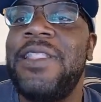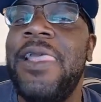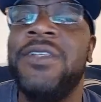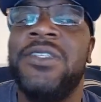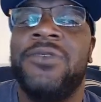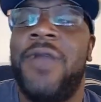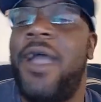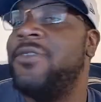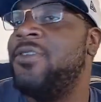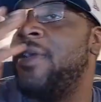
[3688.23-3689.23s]

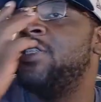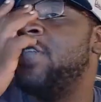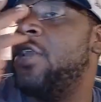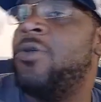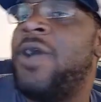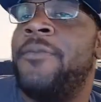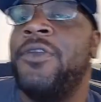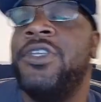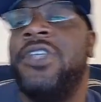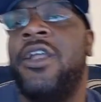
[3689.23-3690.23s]
Subscribe to my channel. I
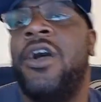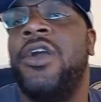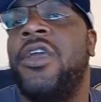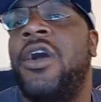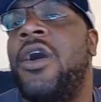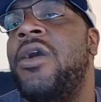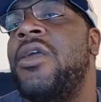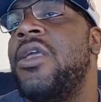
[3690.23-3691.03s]
appreciate all y'all.